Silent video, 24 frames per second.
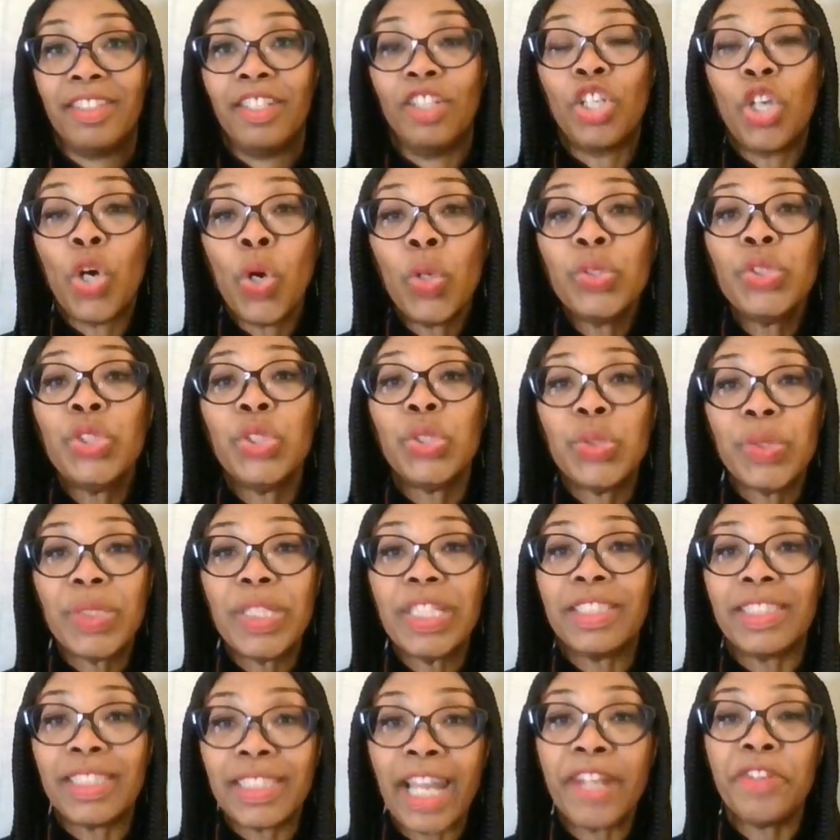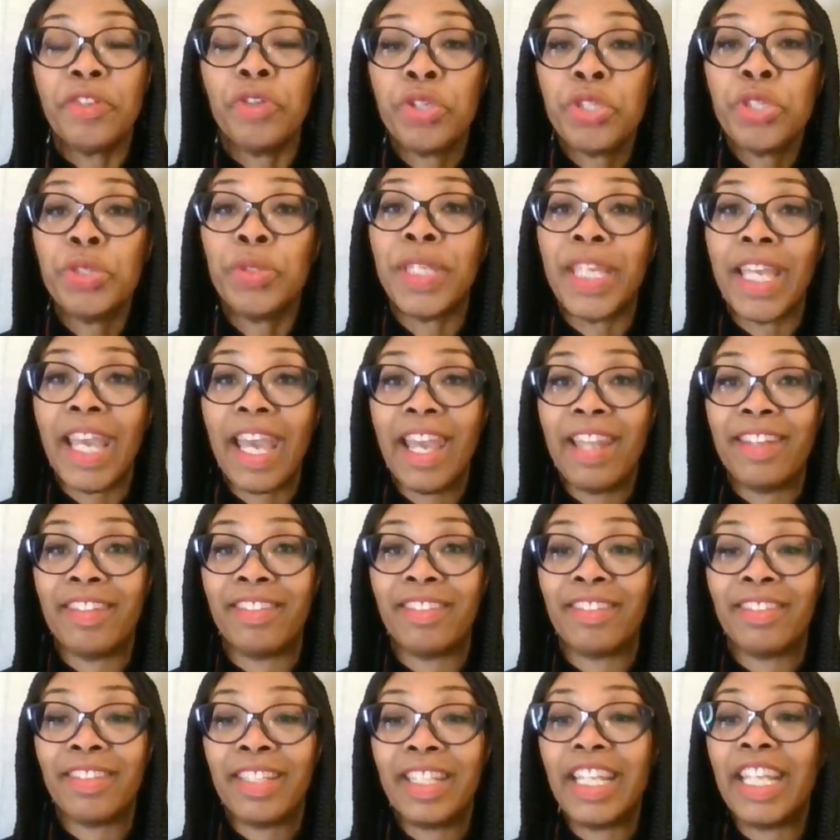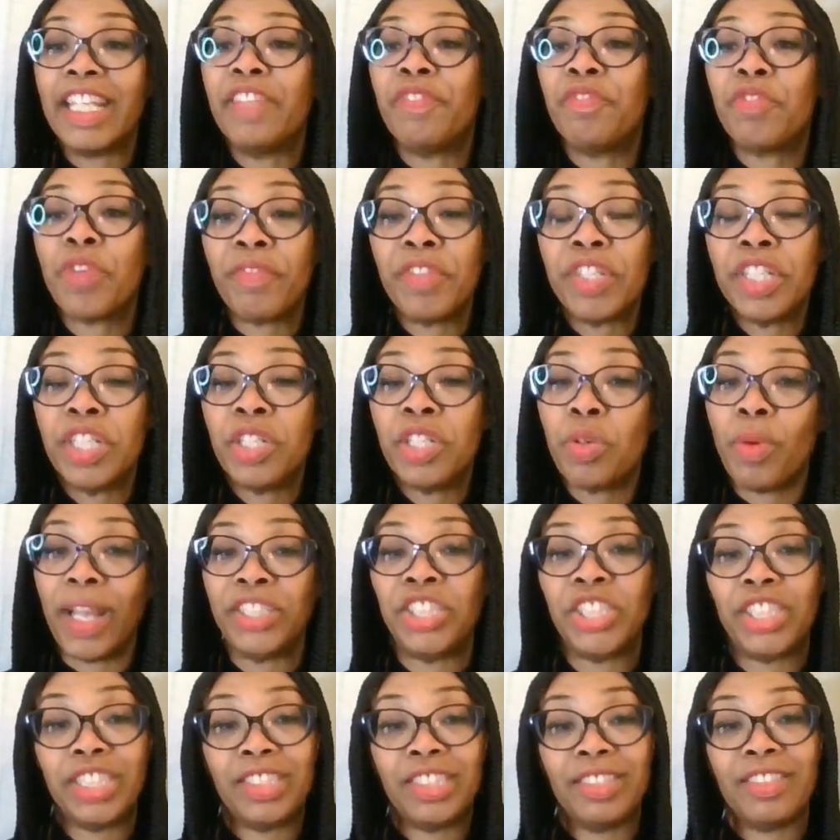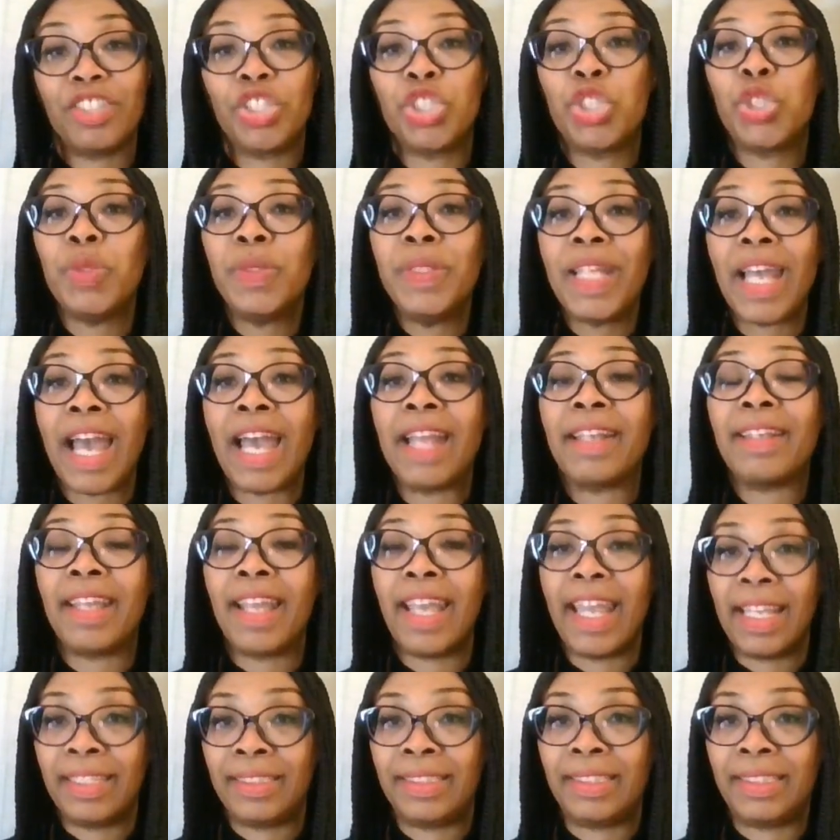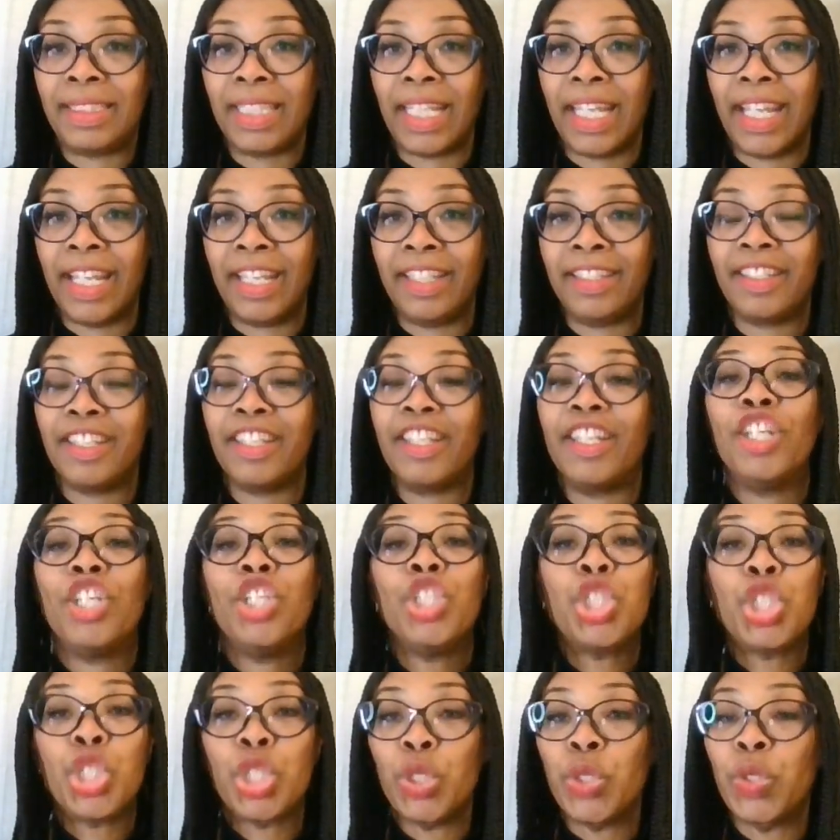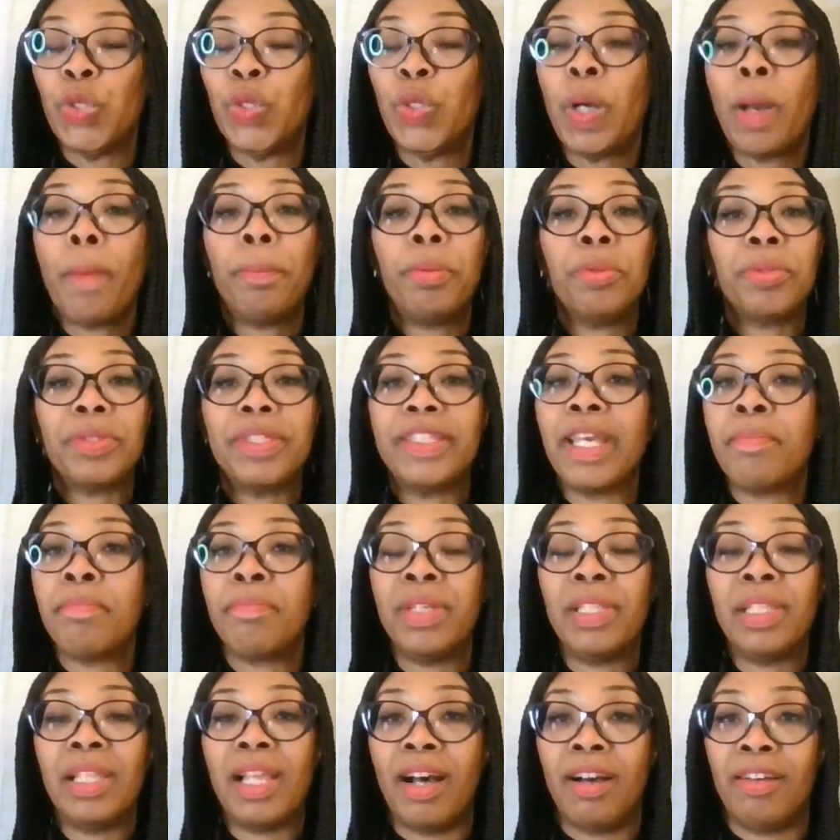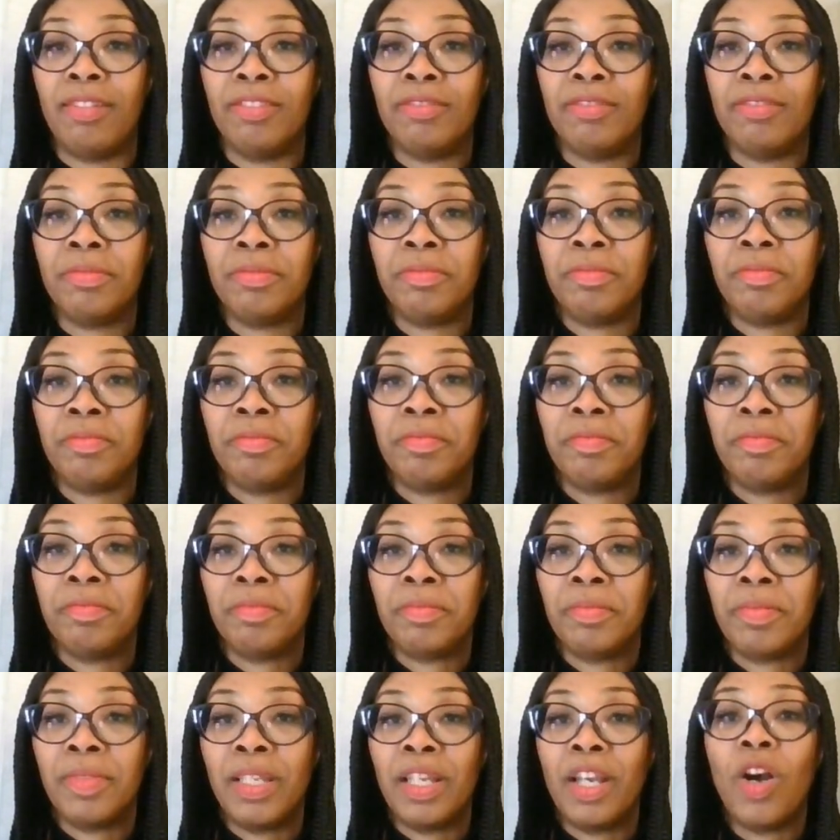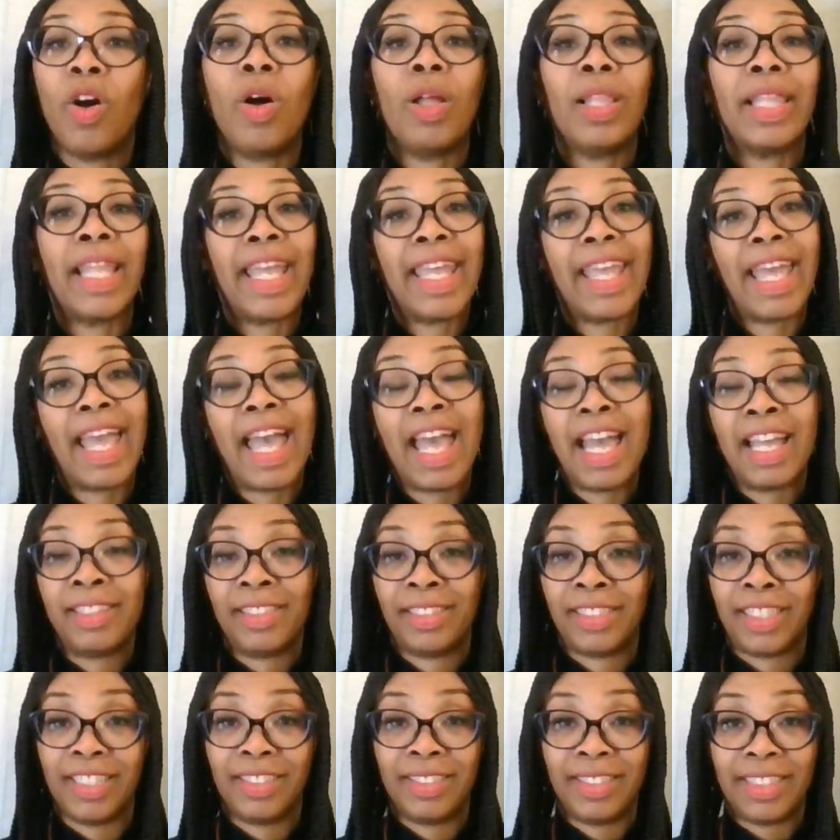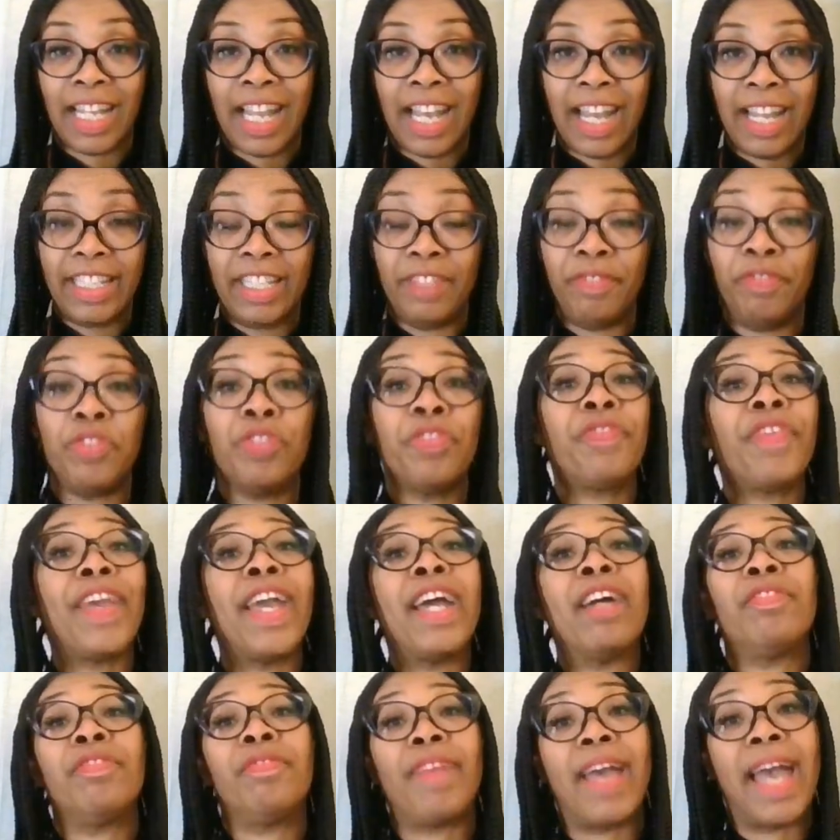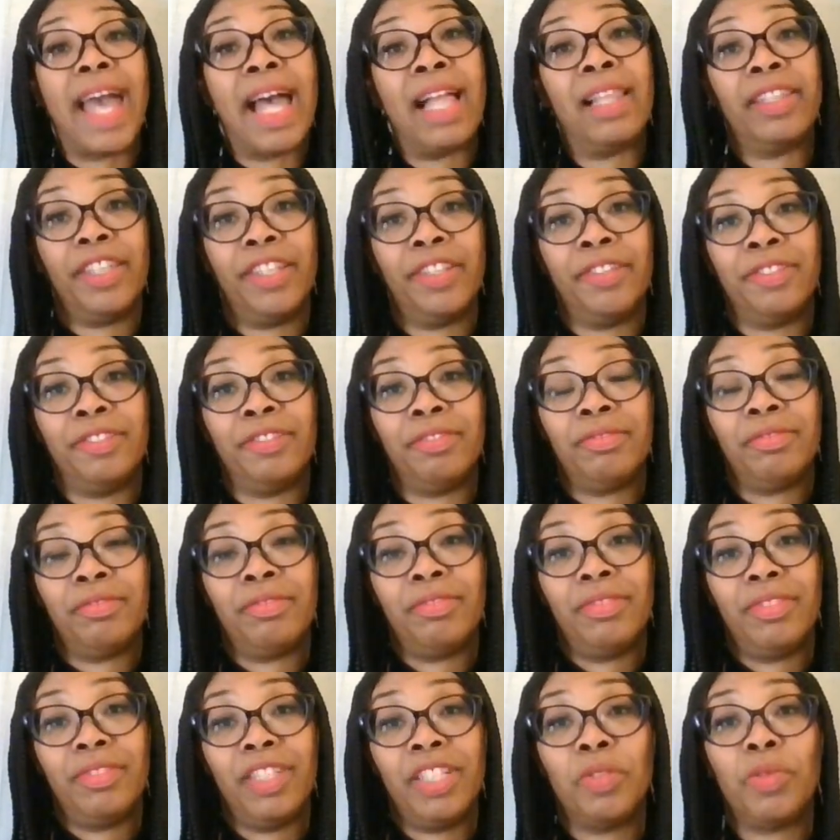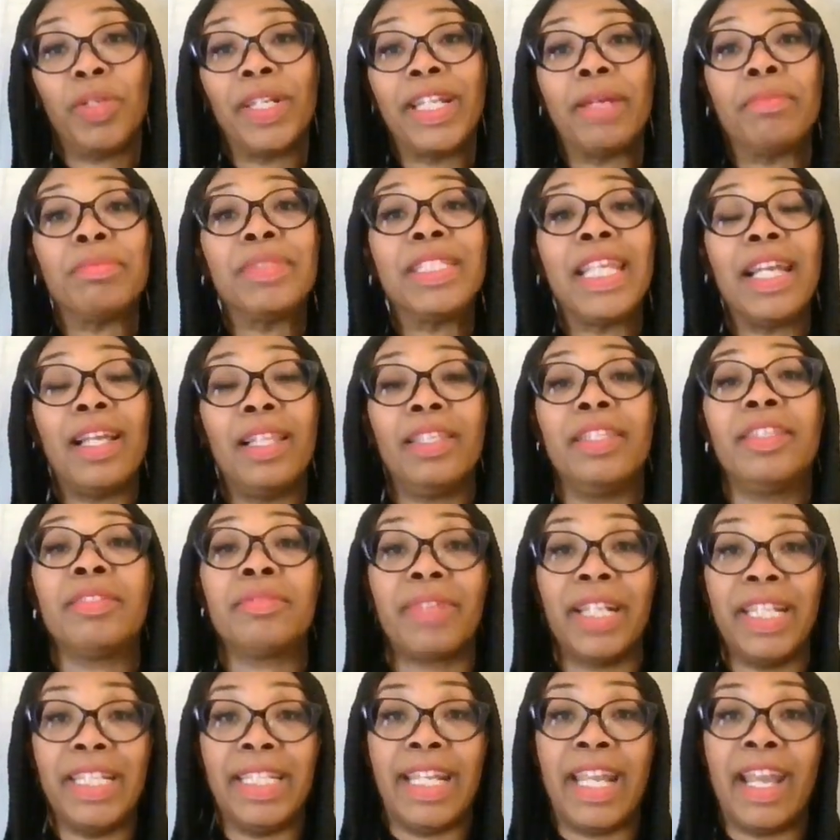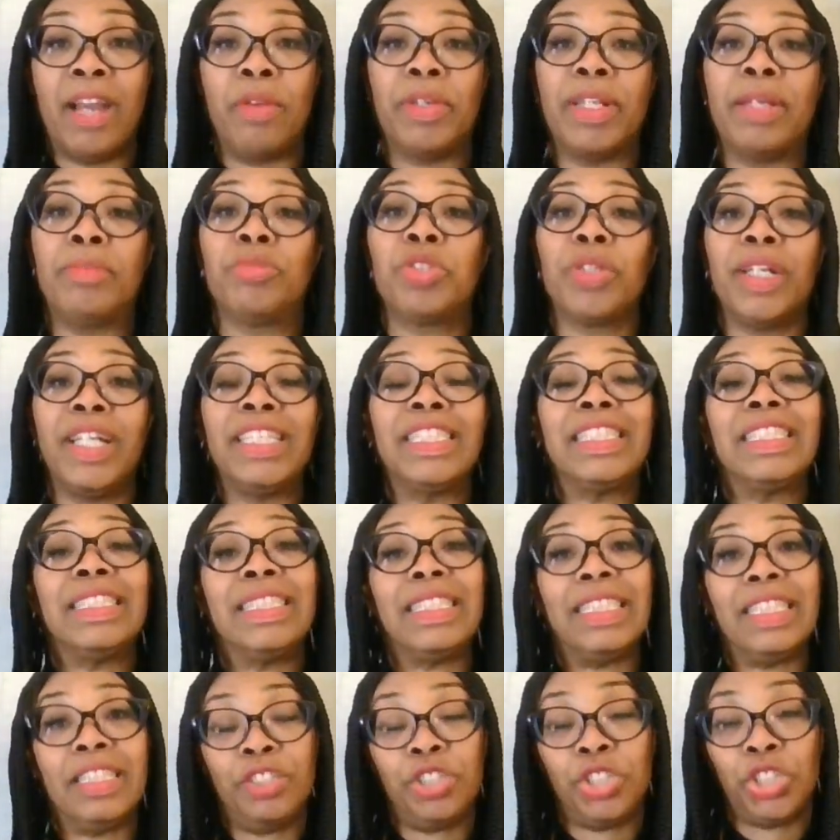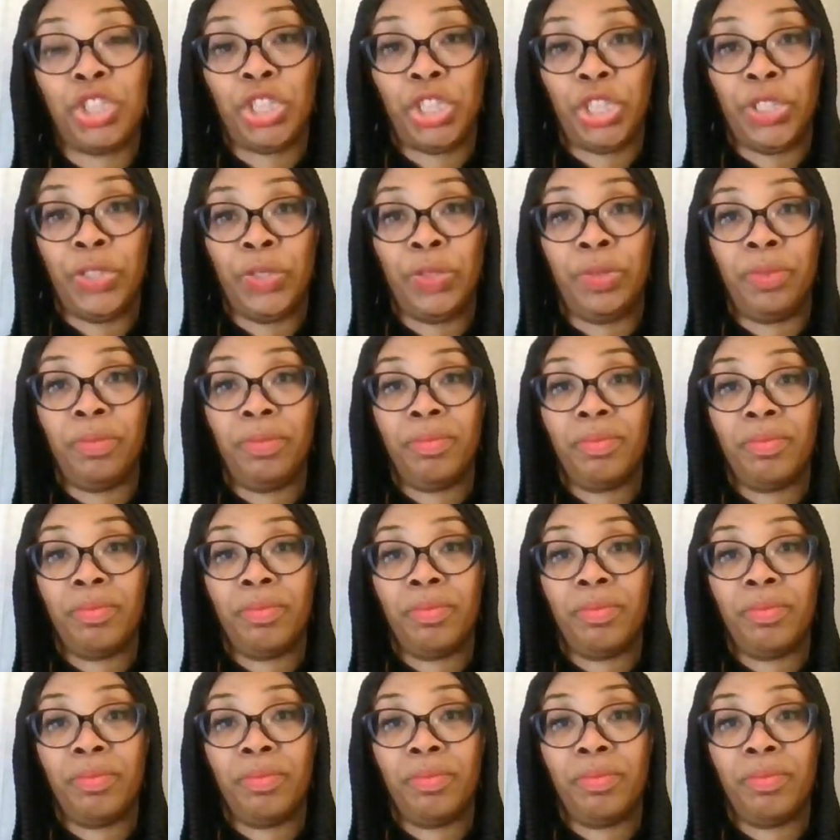Go do this. I know you can. And if you have any questions, do not hesitate to put them below. All I ask is that if you found value in what I'm telling you right now, what I'm trying to teach you,